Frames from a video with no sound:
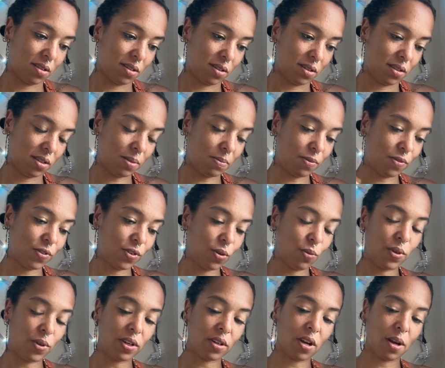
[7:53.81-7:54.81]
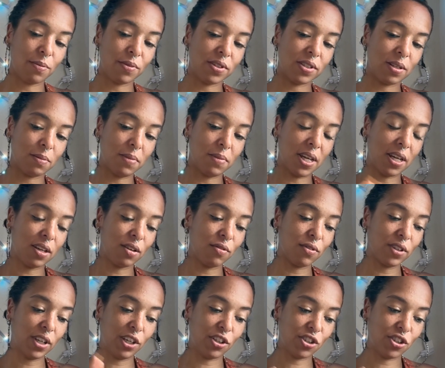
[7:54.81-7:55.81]
Some of you, when it comes to making
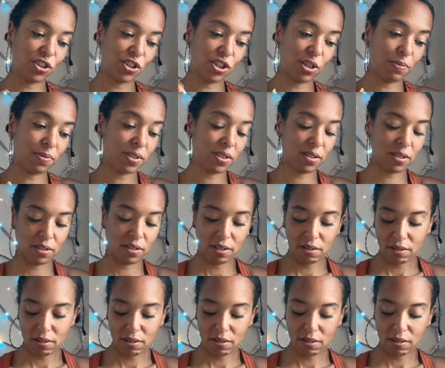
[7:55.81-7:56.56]
relationships,